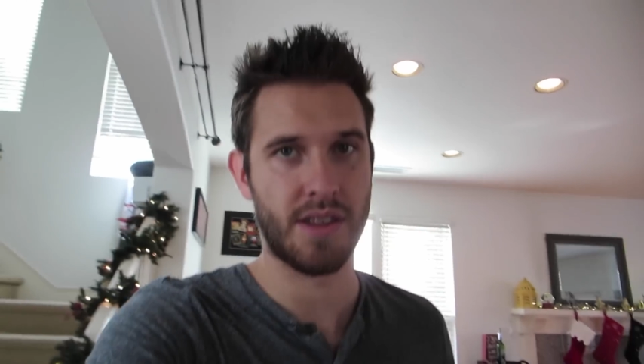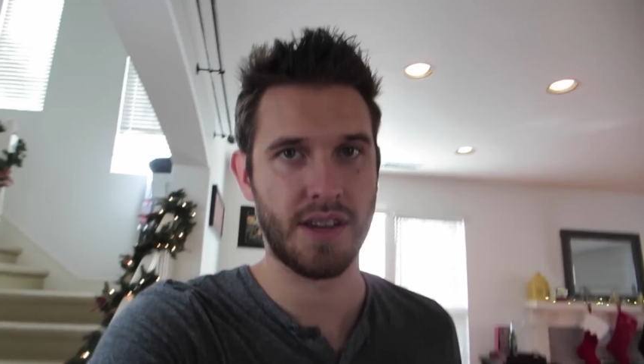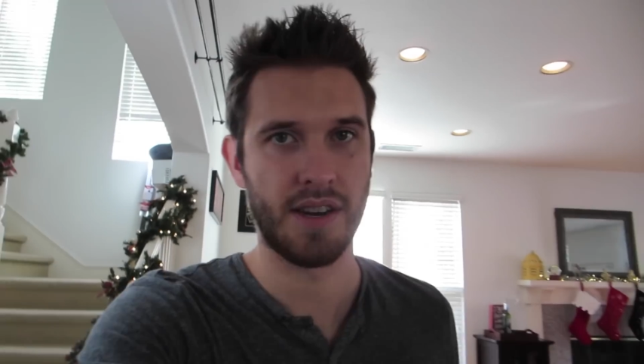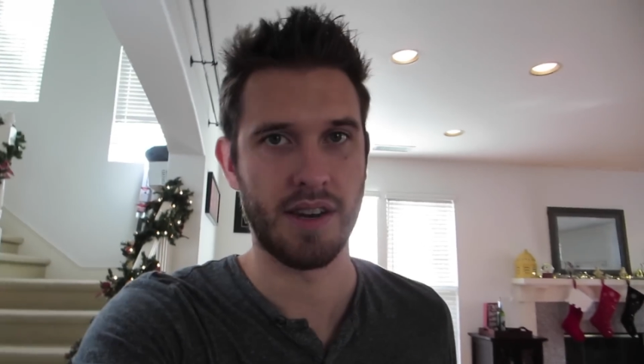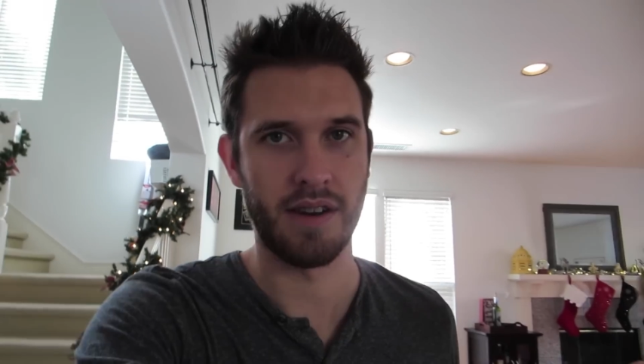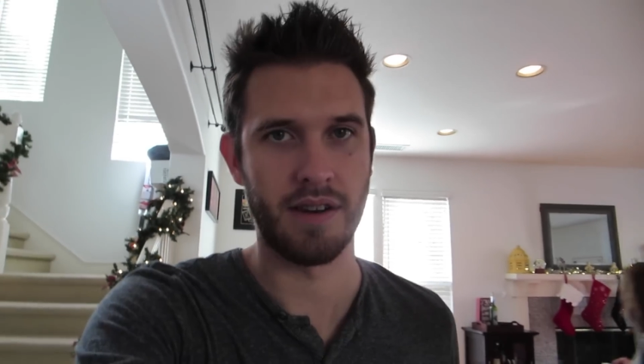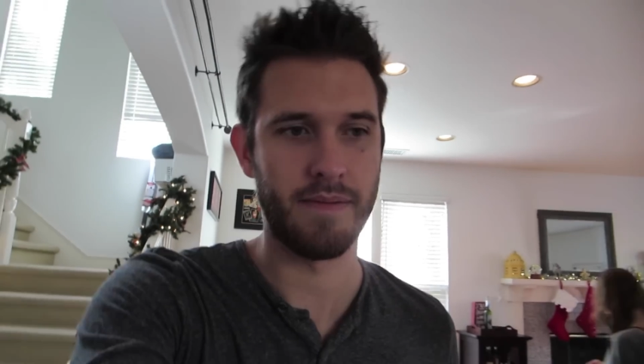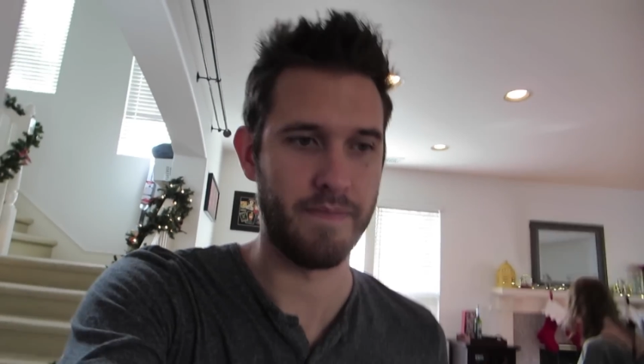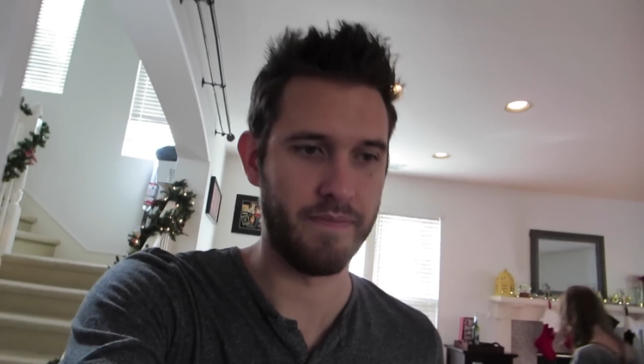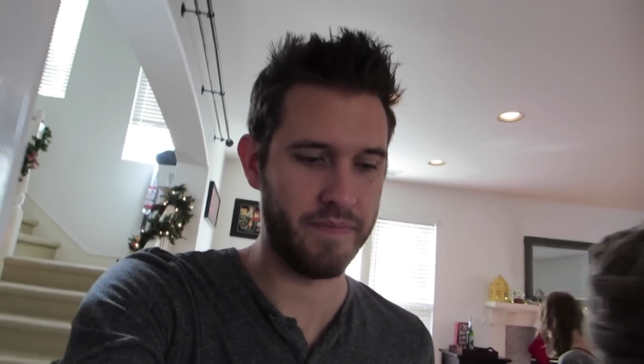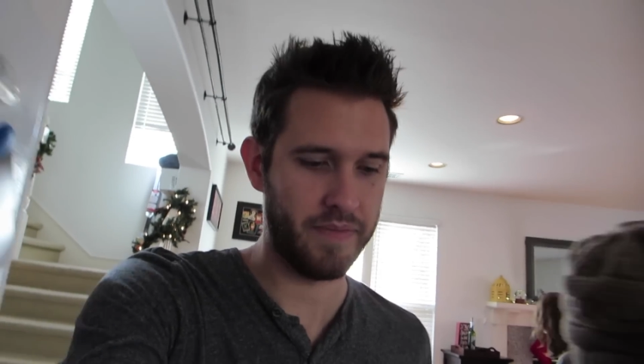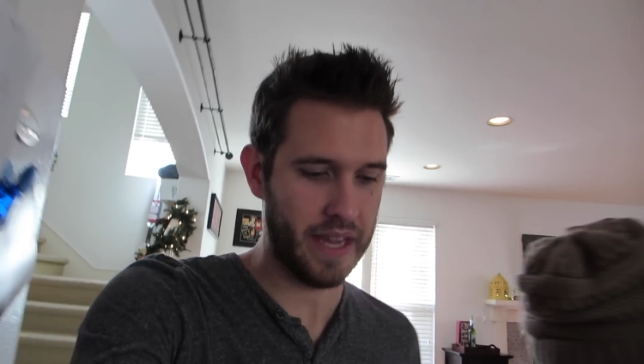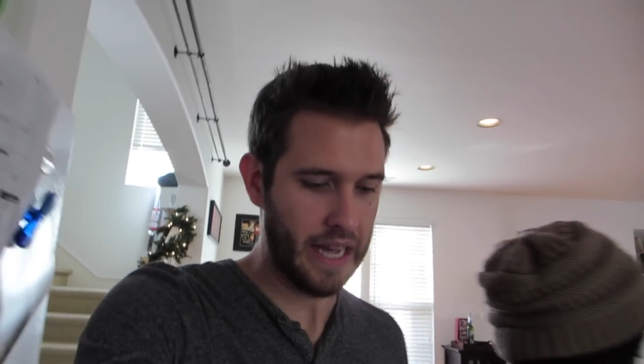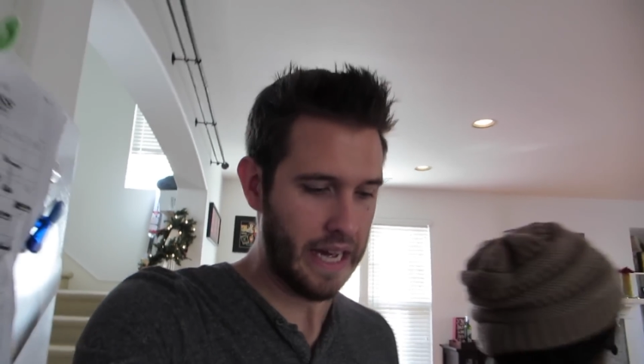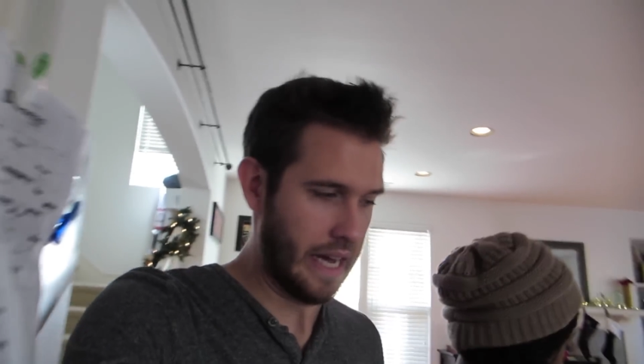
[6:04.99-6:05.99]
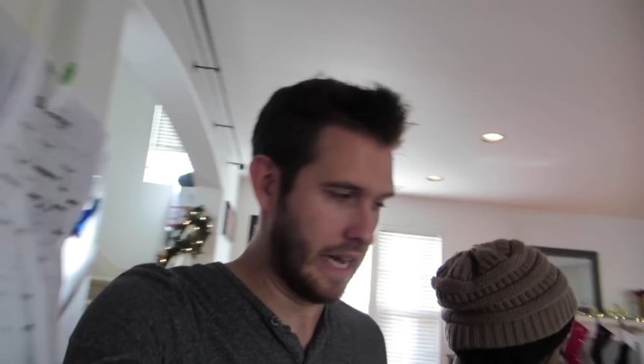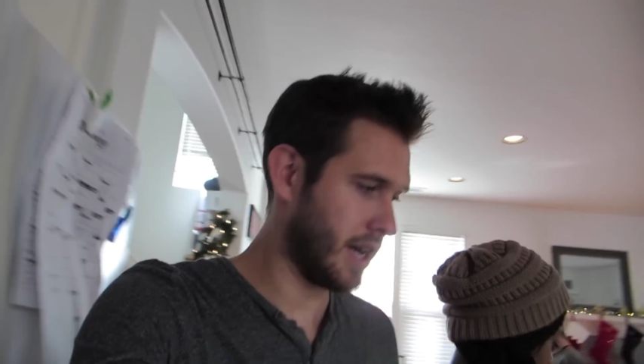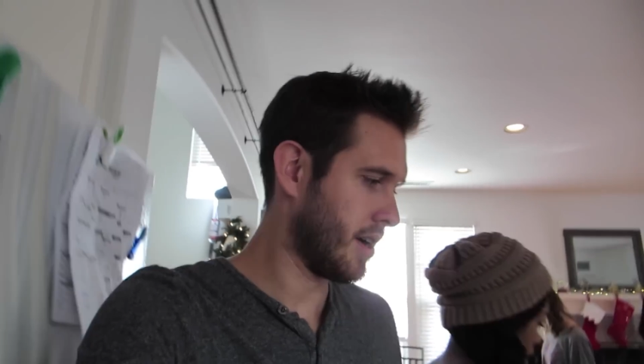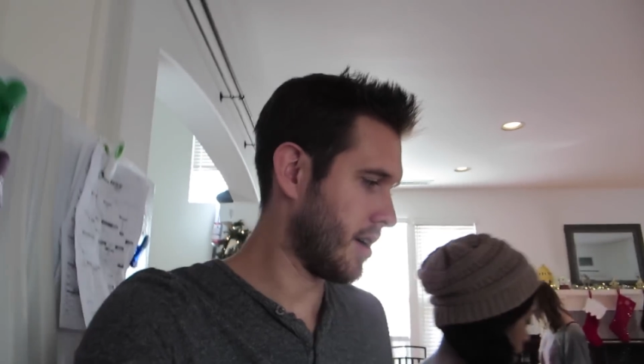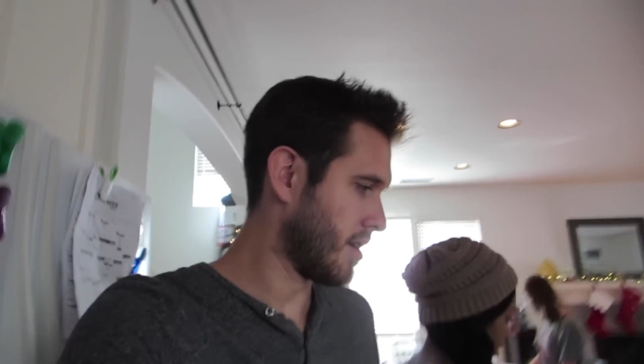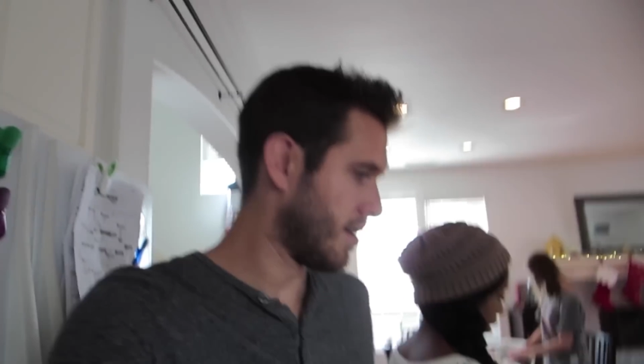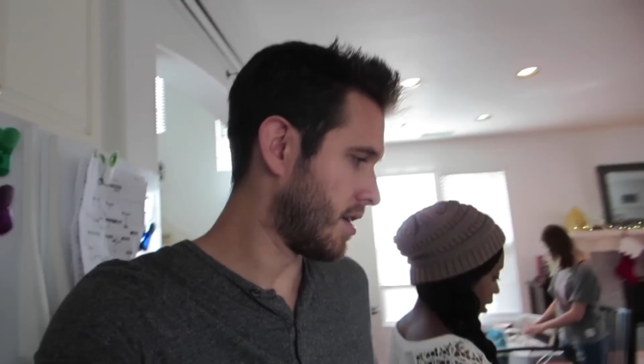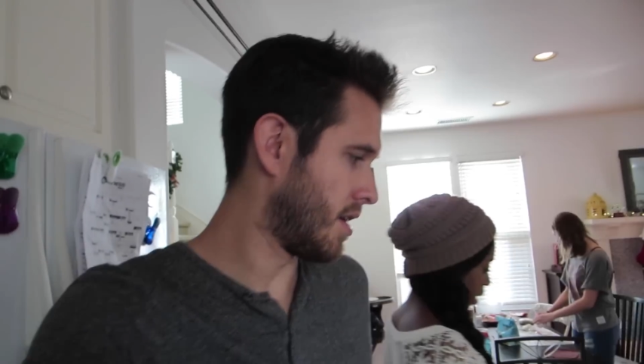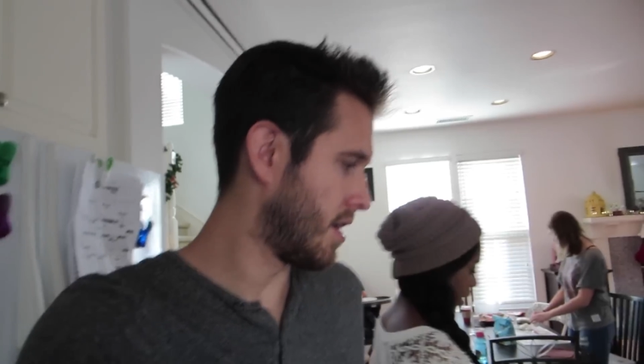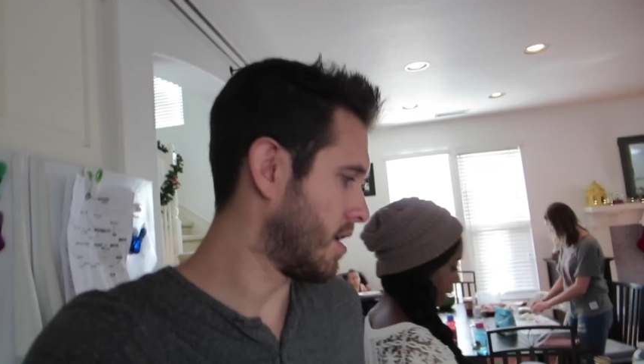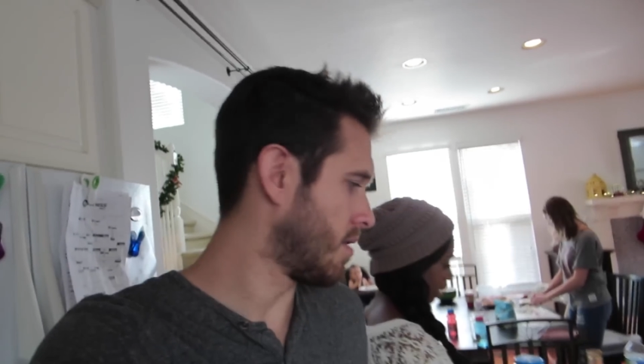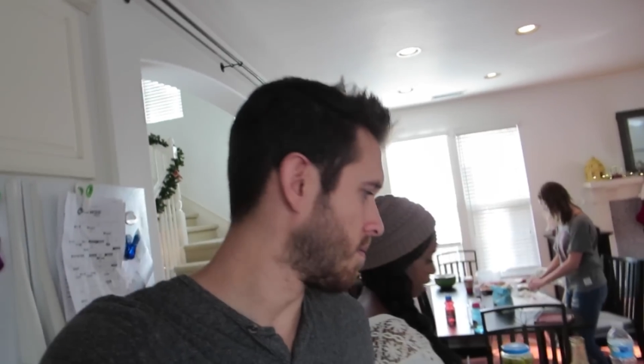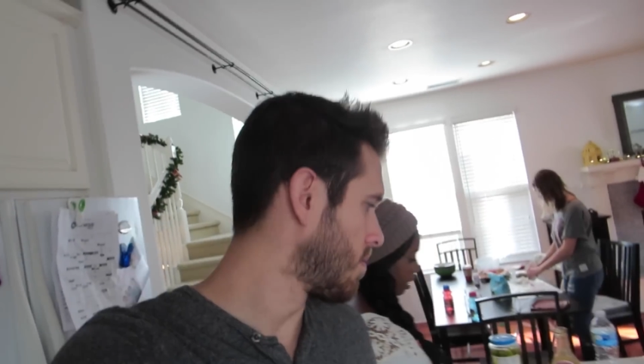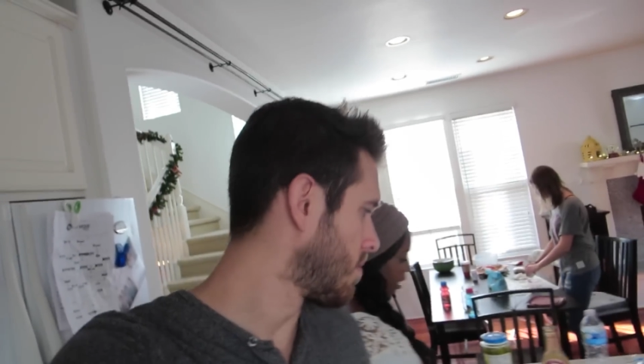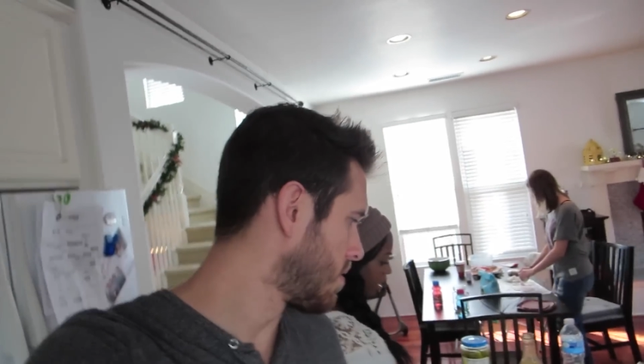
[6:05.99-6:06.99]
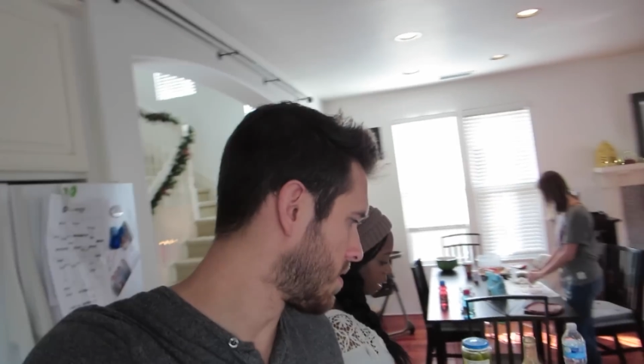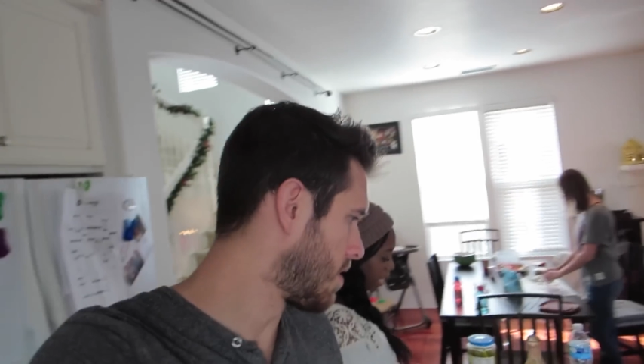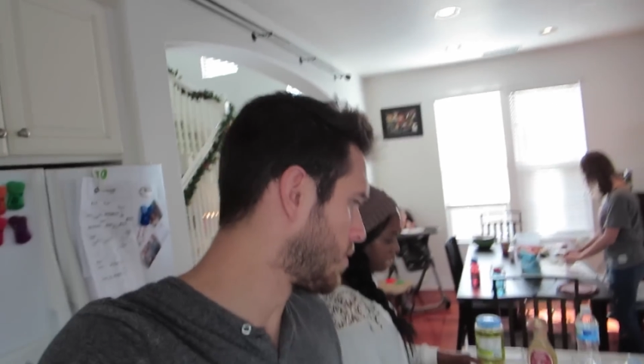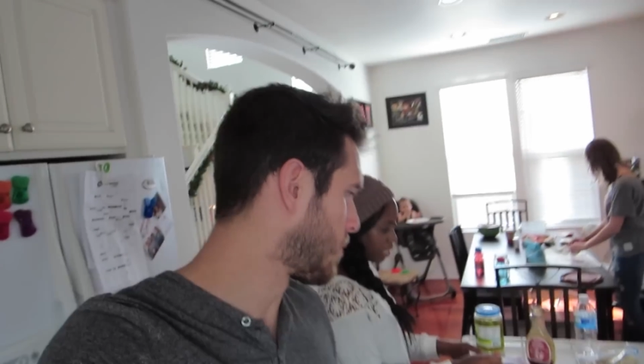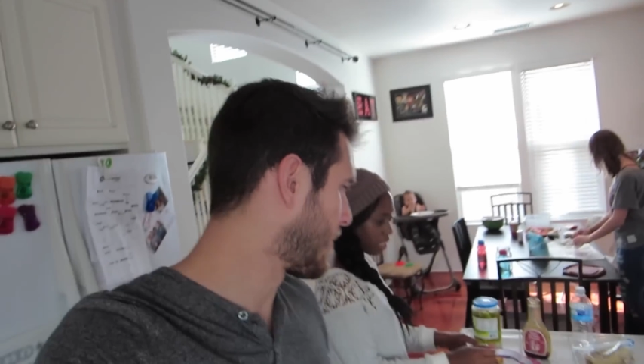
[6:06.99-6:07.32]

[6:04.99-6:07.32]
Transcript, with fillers: That's disgusting, that's healthy. You know,